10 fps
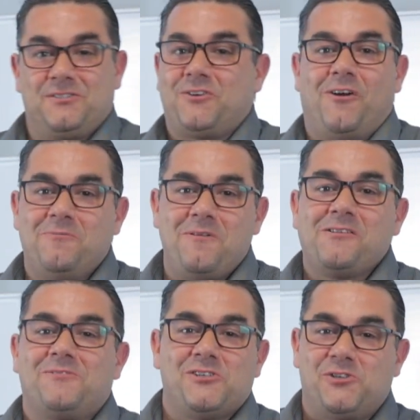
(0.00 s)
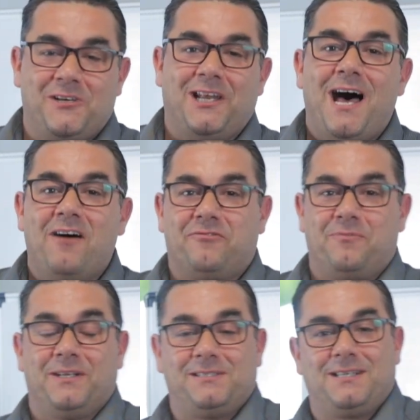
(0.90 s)
sorry, I, I shouldn't laugh,
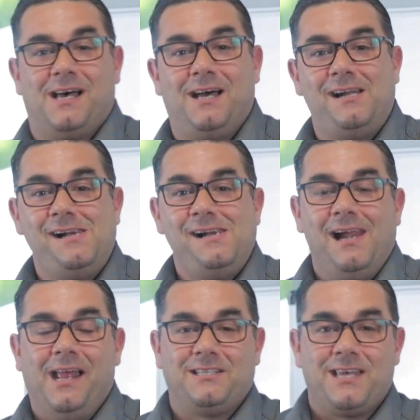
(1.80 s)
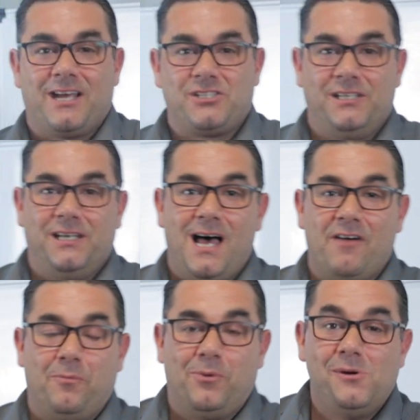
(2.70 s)
but uh, it's actually
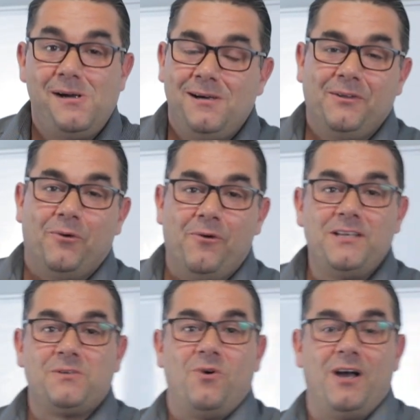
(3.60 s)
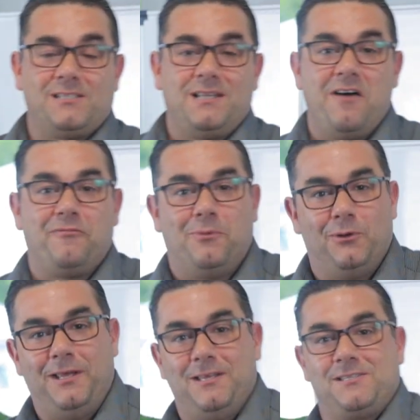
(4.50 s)
laughable. The reason why it's
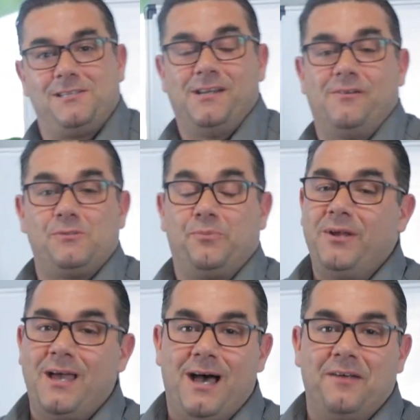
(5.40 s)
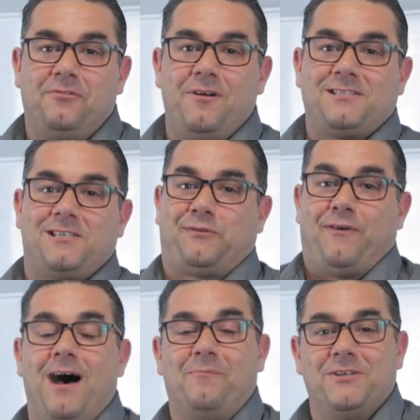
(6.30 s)
laughable is, you know, it's pretty hard for us as
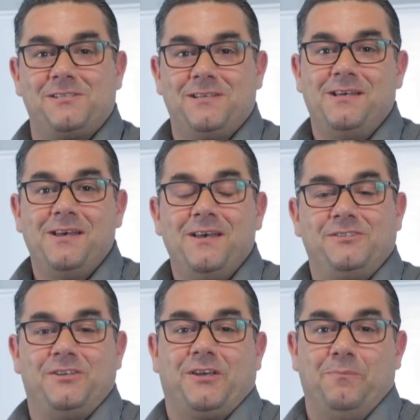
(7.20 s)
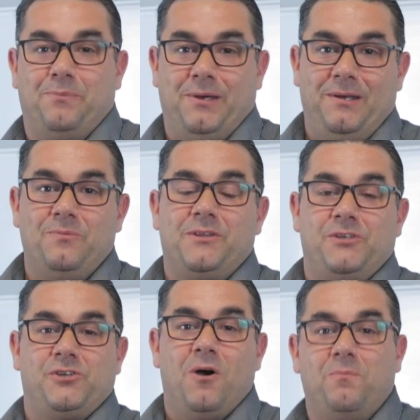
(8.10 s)
farmers to compete with
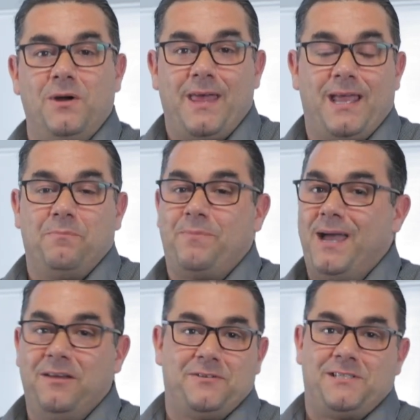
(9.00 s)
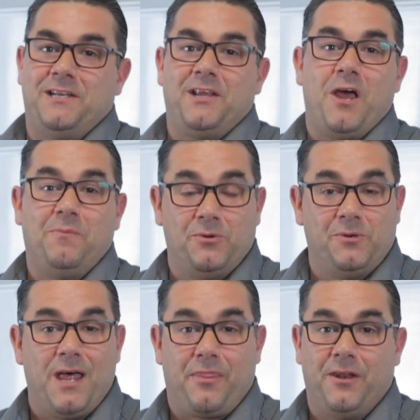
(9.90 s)
a job where they get paid for sitting at home
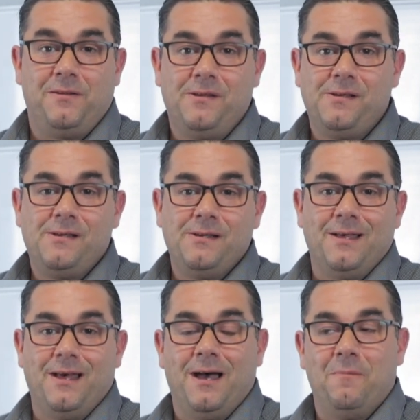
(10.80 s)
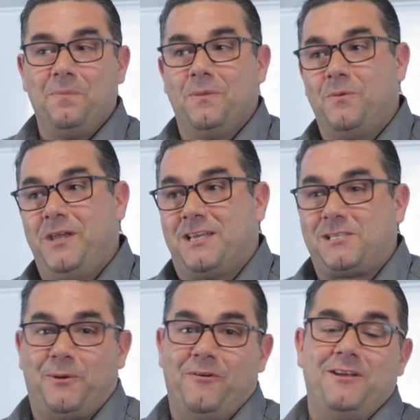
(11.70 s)
doing nothing. Um, we
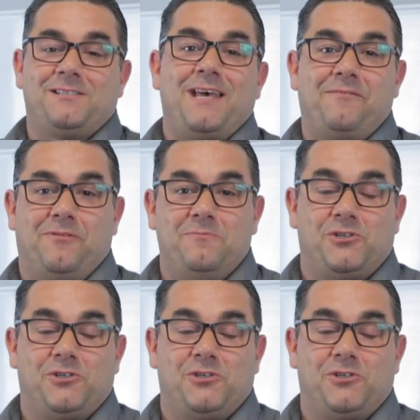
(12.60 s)
experienced that from